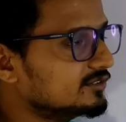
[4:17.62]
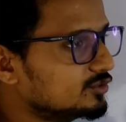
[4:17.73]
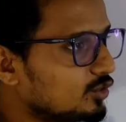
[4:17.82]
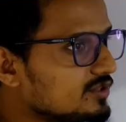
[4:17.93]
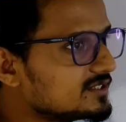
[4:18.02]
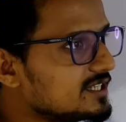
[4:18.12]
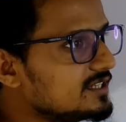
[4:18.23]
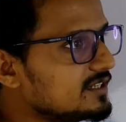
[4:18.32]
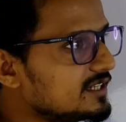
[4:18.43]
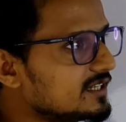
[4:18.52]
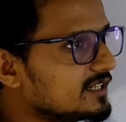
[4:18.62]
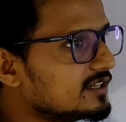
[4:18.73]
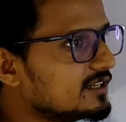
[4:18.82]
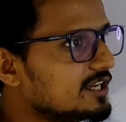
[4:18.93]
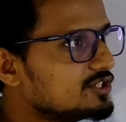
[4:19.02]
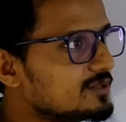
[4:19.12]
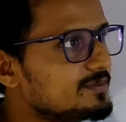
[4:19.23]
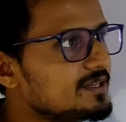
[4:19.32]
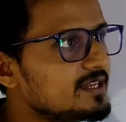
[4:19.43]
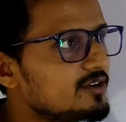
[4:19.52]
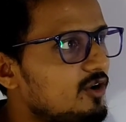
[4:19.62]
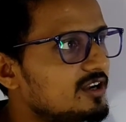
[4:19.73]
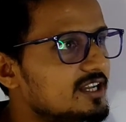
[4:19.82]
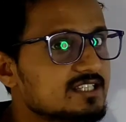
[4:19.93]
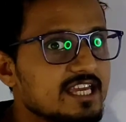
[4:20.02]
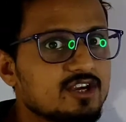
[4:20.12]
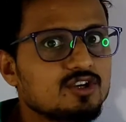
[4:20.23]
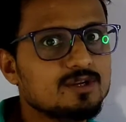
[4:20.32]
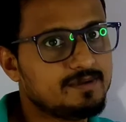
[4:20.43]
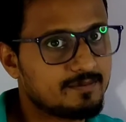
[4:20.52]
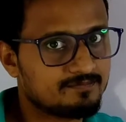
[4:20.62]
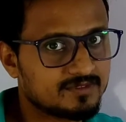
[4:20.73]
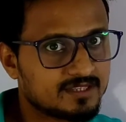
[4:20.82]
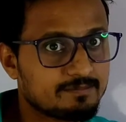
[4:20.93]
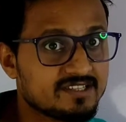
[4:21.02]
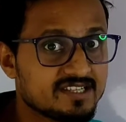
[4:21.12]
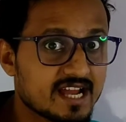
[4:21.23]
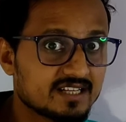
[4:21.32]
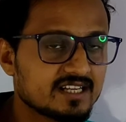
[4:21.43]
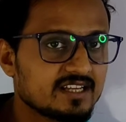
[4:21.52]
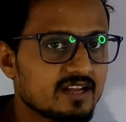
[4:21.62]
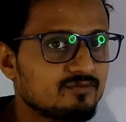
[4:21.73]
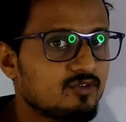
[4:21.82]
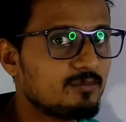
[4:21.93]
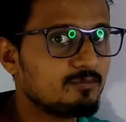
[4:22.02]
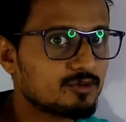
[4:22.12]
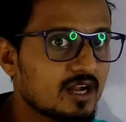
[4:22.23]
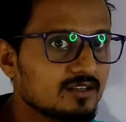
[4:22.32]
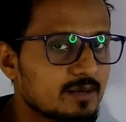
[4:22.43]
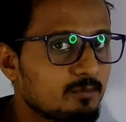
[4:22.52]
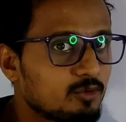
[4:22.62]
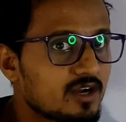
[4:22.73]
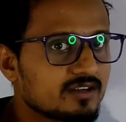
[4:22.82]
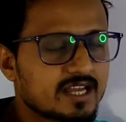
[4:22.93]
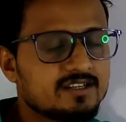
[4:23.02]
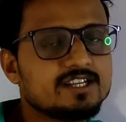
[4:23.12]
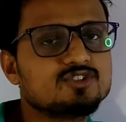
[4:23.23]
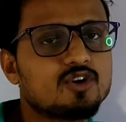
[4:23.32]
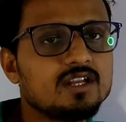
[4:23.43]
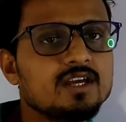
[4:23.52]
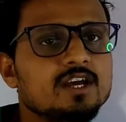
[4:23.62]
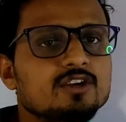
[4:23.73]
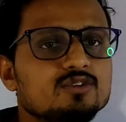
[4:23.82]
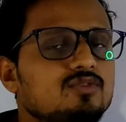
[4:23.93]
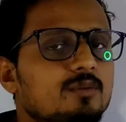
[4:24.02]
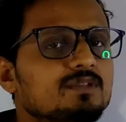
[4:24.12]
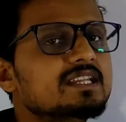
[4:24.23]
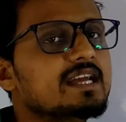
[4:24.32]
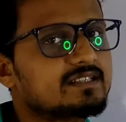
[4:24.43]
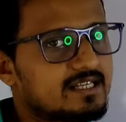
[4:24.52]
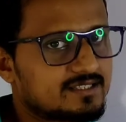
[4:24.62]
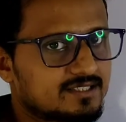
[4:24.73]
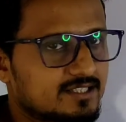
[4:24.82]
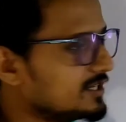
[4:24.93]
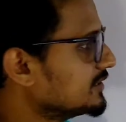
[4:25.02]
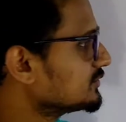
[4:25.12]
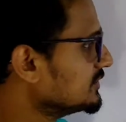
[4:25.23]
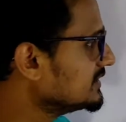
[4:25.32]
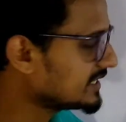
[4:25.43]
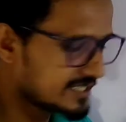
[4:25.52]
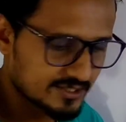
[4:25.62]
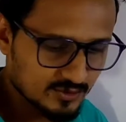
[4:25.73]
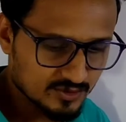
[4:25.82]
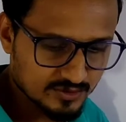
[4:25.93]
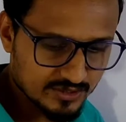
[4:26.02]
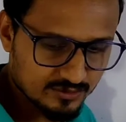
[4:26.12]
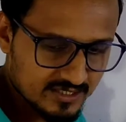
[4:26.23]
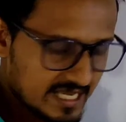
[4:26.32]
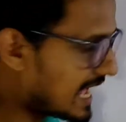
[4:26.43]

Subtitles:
those things, it will be called as an equilibrium. That means reactant can form product and product can rejoin to form the reactants. So in that case we will use